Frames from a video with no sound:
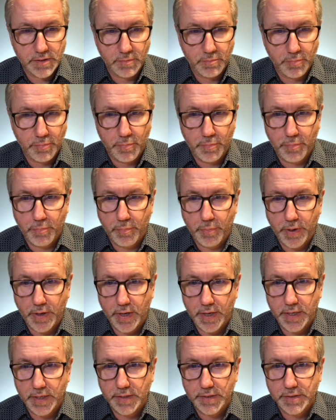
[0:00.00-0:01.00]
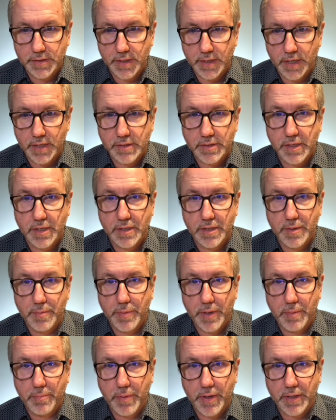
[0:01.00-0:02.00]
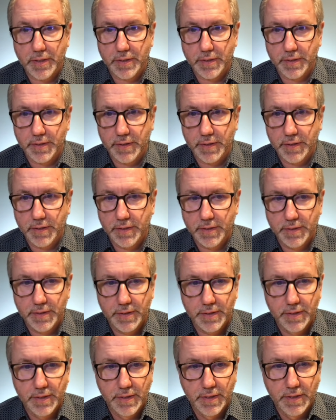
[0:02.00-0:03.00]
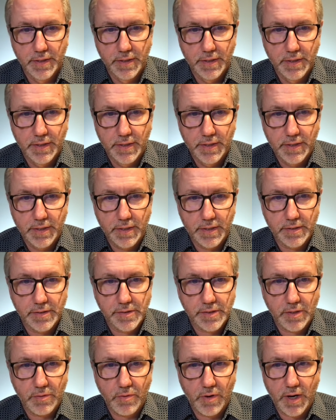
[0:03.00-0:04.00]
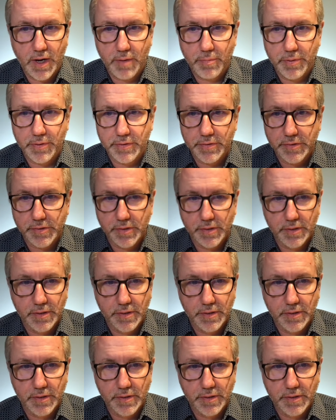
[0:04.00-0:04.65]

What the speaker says: the paste, and let's hit the big button and see what happens.